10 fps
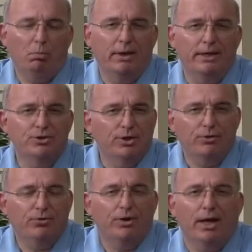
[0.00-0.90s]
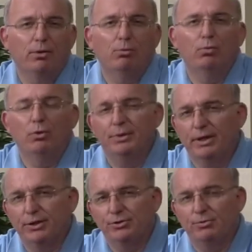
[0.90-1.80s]
role play, Jennifer and I
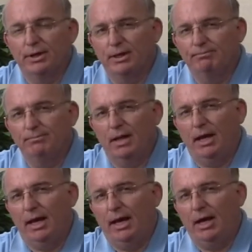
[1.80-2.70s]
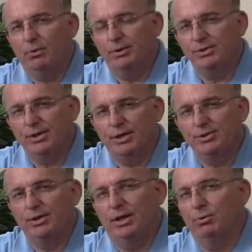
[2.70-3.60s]
will be illustrating how to
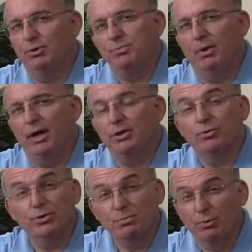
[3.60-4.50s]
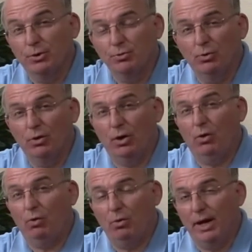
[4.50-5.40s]
assess and respond to a spiritual
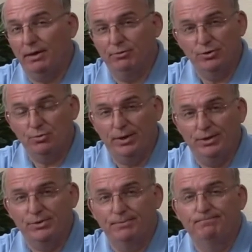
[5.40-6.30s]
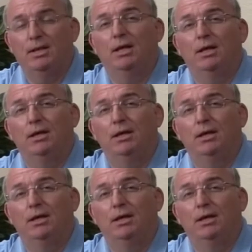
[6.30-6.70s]
cry of distress.